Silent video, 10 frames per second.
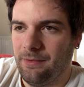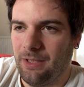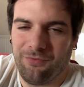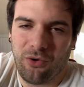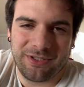
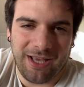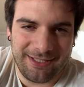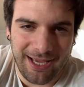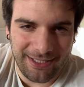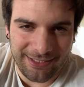And of course, I
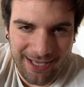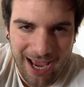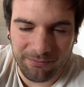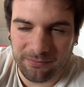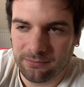say the
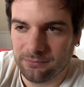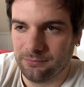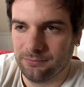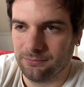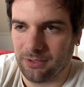same.
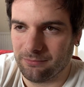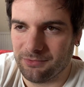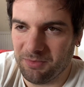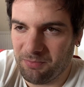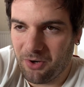Um,
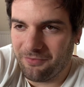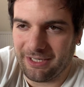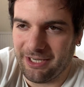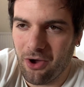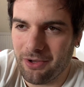to be
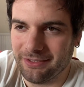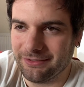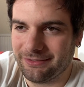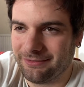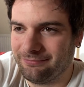perfectly
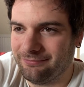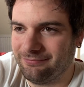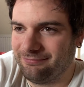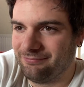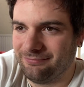honest,
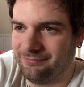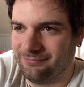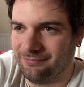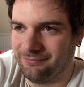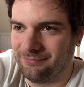
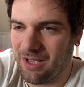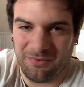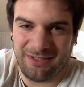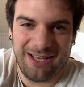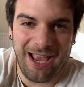I
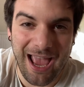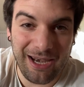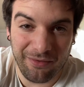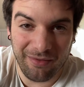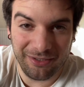would say
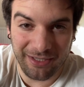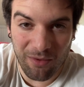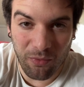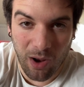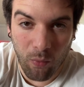anything to
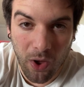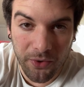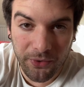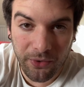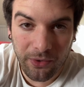get what I
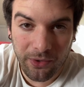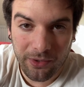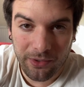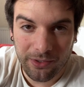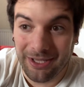want.
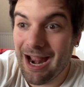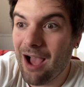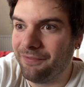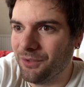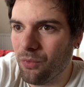And
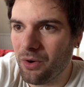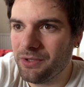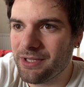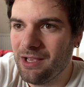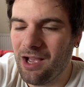
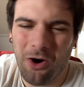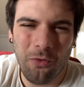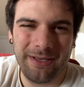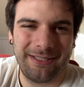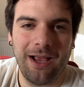afterwards, I
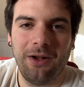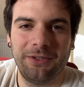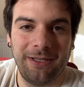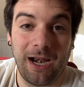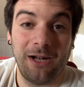always tell
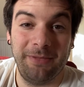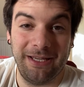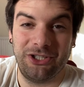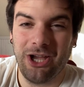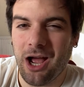them that I'll be
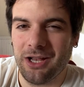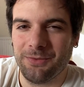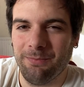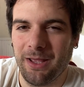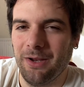in
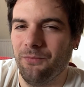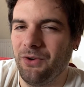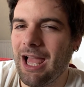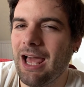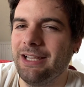touch, but in
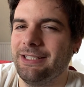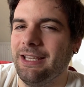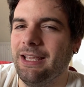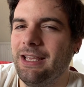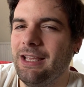
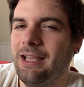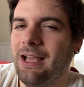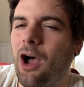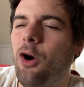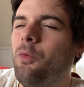reality,
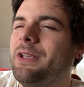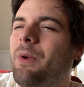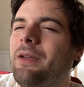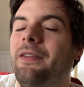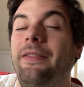I always
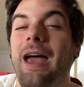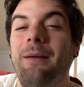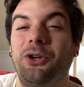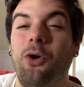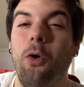wait for
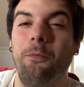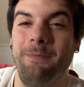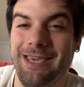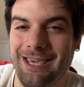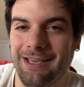them to call
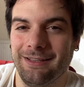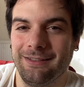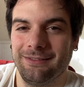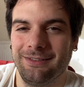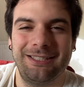me.
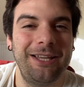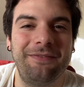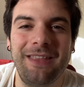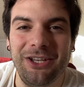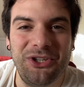You see, if
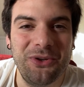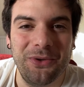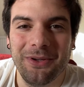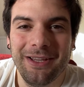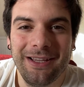they do,